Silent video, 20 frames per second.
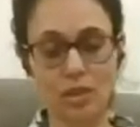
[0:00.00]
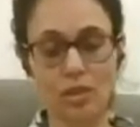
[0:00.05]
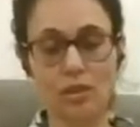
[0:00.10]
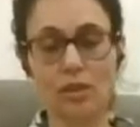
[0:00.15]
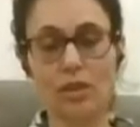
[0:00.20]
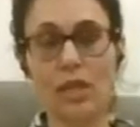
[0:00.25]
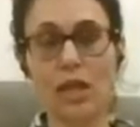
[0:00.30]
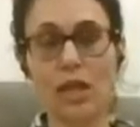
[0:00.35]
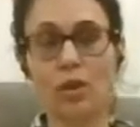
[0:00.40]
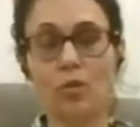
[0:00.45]

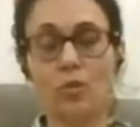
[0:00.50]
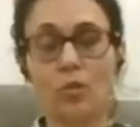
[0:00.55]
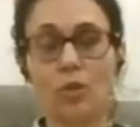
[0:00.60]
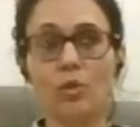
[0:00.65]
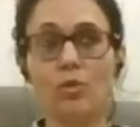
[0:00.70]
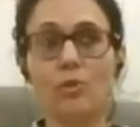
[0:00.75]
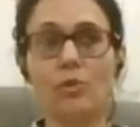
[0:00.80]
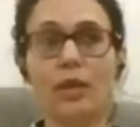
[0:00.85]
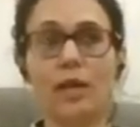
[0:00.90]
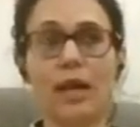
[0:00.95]
Now
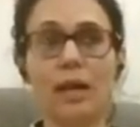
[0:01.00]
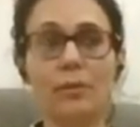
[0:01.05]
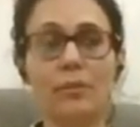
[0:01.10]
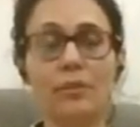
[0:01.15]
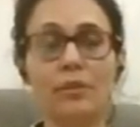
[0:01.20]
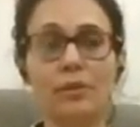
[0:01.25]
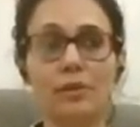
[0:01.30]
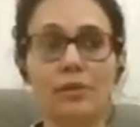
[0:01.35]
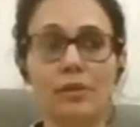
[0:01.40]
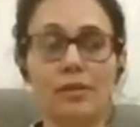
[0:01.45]
what will
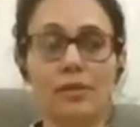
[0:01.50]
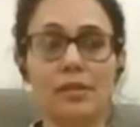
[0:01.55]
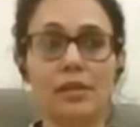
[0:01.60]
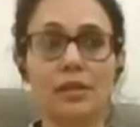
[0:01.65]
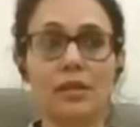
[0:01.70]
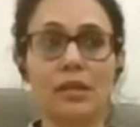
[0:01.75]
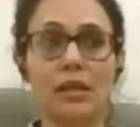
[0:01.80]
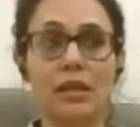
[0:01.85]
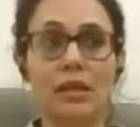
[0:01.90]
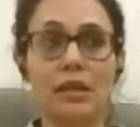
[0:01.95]
happen is,
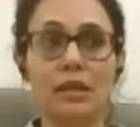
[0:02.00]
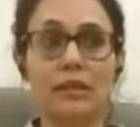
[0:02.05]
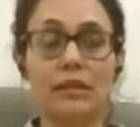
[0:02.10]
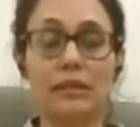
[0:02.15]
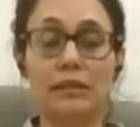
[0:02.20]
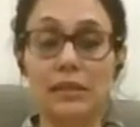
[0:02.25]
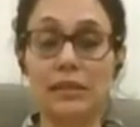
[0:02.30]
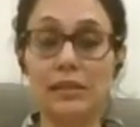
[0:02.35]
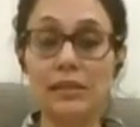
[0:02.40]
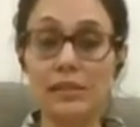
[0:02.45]

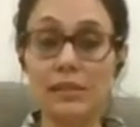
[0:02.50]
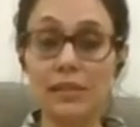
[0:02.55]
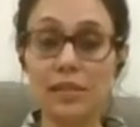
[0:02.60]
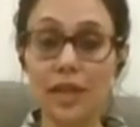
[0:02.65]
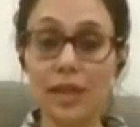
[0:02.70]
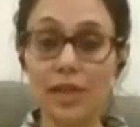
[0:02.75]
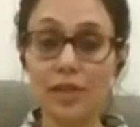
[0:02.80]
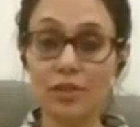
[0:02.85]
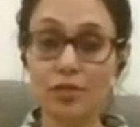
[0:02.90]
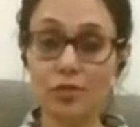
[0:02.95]
this
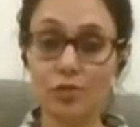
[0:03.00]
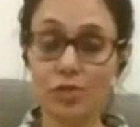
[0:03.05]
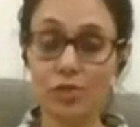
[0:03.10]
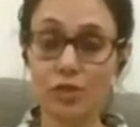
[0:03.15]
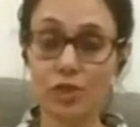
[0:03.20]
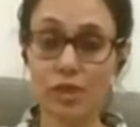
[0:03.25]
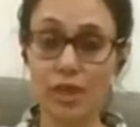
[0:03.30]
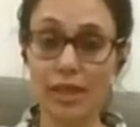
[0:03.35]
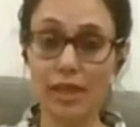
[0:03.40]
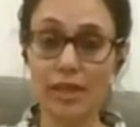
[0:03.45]
kind of a
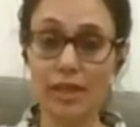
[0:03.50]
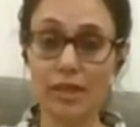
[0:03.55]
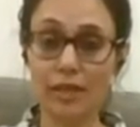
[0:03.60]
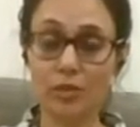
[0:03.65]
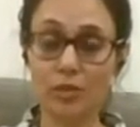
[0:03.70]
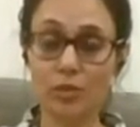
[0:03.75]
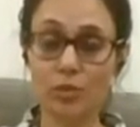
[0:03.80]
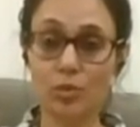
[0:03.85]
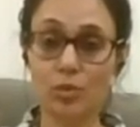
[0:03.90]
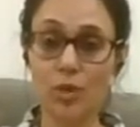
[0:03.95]
child
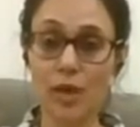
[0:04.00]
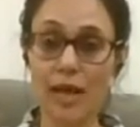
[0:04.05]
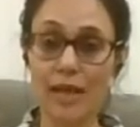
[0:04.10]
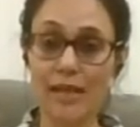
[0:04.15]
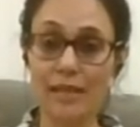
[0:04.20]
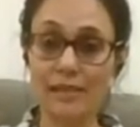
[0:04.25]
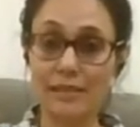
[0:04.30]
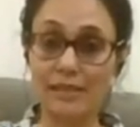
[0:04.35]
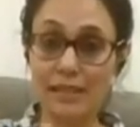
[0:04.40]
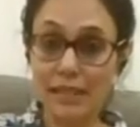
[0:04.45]
who
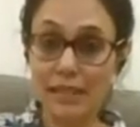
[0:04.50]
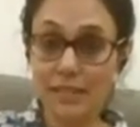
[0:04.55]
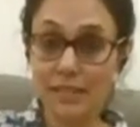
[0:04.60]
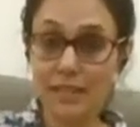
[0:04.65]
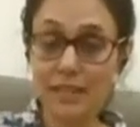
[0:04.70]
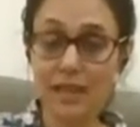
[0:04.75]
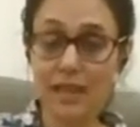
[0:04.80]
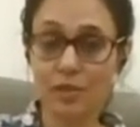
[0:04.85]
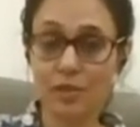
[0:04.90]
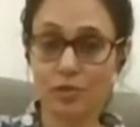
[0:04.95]
has these
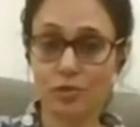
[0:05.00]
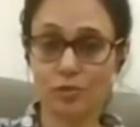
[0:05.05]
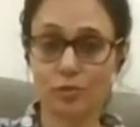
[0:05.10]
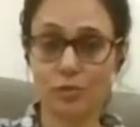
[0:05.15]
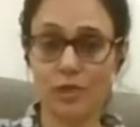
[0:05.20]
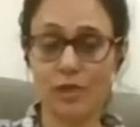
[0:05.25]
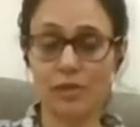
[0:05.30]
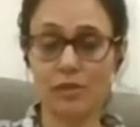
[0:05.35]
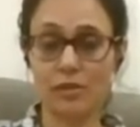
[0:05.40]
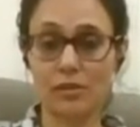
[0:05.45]
kind of
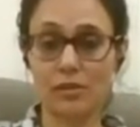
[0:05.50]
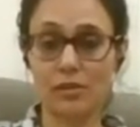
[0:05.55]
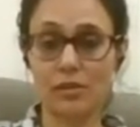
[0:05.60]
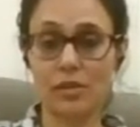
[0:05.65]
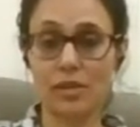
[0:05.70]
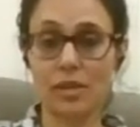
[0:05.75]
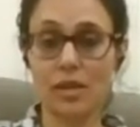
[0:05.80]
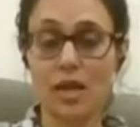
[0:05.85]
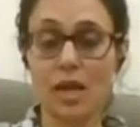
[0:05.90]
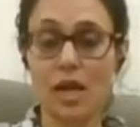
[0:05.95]
parents,
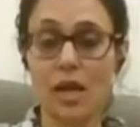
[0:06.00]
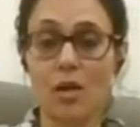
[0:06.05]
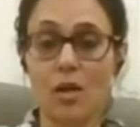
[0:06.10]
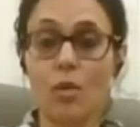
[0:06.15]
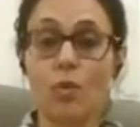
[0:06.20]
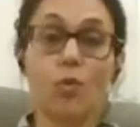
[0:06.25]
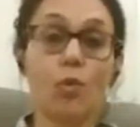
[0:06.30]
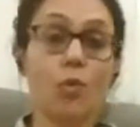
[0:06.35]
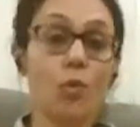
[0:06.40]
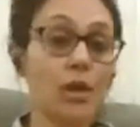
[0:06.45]

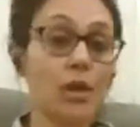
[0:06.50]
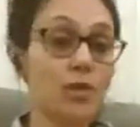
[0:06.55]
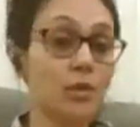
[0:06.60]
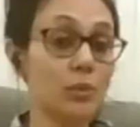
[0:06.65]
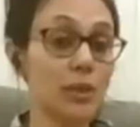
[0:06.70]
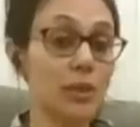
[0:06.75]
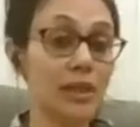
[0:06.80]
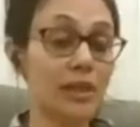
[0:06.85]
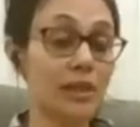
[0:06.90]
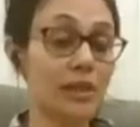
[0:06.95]
what
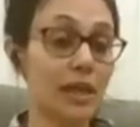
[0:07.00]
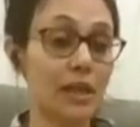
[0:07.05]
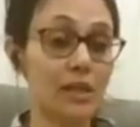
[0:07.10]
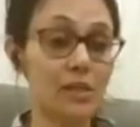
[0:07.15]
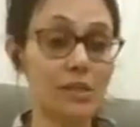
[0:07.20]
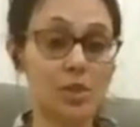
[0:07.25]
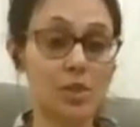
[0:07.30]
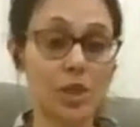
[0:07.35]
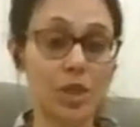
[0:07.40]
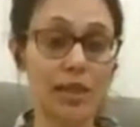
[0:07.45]
will
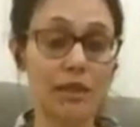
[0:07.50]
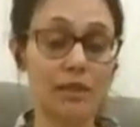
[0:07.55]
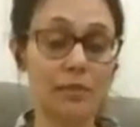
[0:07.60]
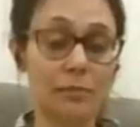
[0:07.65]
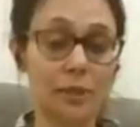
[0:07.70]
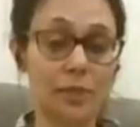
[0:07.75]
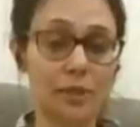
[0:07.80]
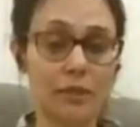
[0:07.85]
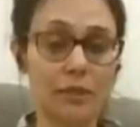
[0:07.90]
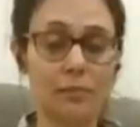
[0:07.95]
that child
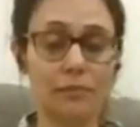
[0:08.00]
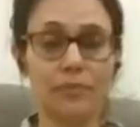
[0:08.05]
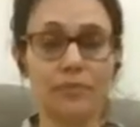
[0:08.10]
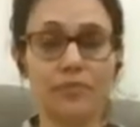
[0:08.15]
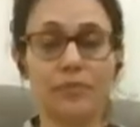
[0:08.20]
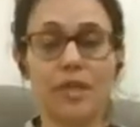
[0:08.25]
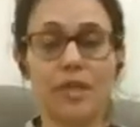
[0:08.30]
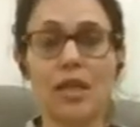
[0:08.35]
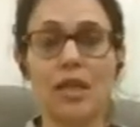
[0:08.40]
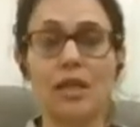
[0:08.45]
become?
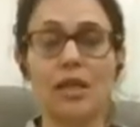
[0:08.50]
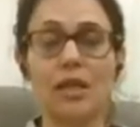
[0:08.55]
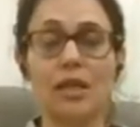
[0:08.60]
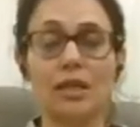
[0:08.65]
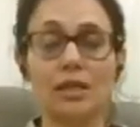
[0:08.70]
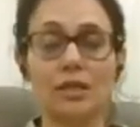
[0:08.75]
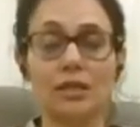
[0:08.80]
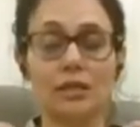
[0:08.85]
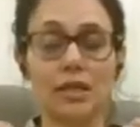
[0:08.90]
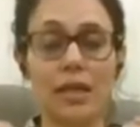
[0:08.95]

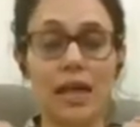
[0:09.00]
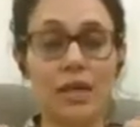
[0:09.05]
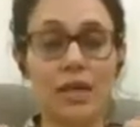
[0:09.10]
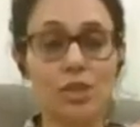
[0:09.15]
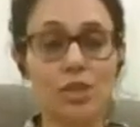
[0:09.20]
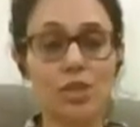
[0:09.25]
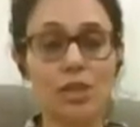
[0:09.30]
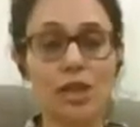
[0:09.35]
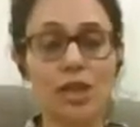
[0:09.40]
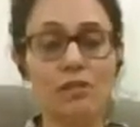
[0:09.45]
That
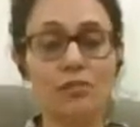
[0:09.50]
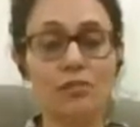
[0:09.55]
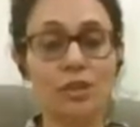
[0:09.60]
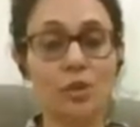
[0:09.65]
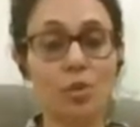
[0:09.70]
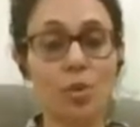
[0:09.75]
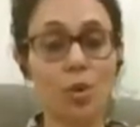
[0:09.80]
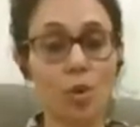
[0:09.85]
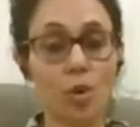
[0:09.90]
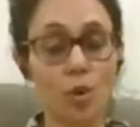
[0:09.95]
child
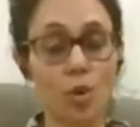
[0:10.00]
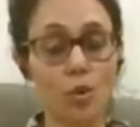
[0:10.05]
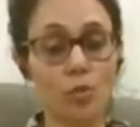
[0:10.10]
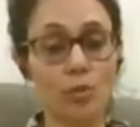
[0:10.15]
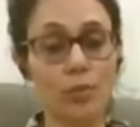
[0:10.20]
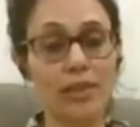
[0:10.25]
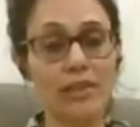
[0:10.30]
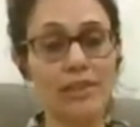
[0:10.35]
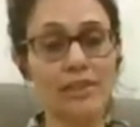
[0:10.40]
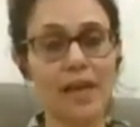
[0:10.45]
will
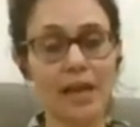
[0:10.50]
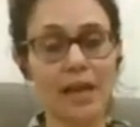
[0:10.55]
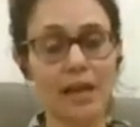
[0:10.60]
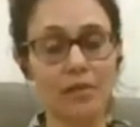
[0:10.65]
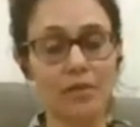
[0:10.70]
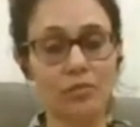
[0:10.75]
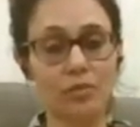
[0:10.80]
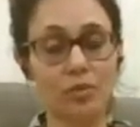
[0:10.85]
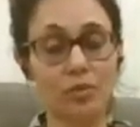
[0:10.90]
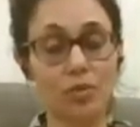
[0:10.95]
always
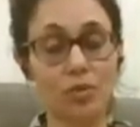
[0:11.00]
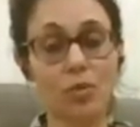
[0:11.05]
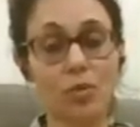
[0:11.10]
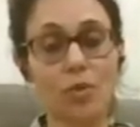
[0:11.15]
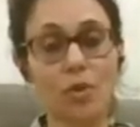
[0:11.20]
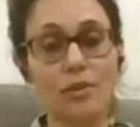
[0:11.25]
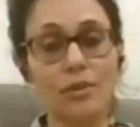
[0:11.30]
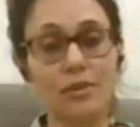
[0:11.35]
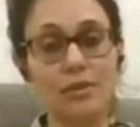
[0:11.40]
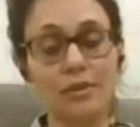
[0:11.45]
have a
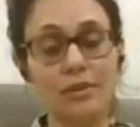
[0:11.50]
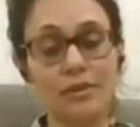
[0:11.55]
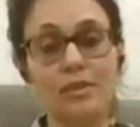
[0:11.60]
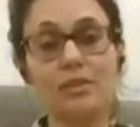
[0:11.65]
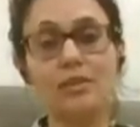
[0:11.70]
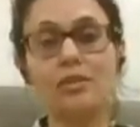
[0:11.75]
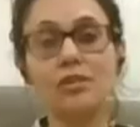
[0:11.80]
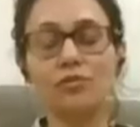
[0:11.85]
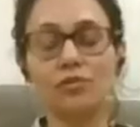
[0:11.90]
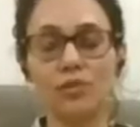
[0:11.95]

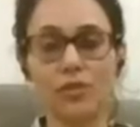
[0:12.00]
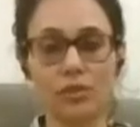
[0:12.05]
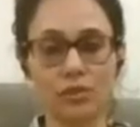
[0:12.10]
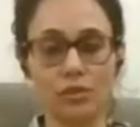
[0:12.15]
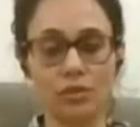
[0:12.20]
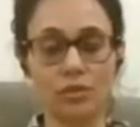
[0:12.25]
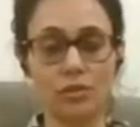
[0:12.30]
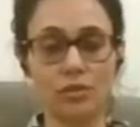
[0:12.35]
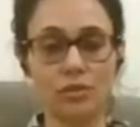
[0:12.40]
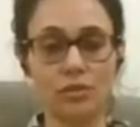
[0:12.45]
constant fear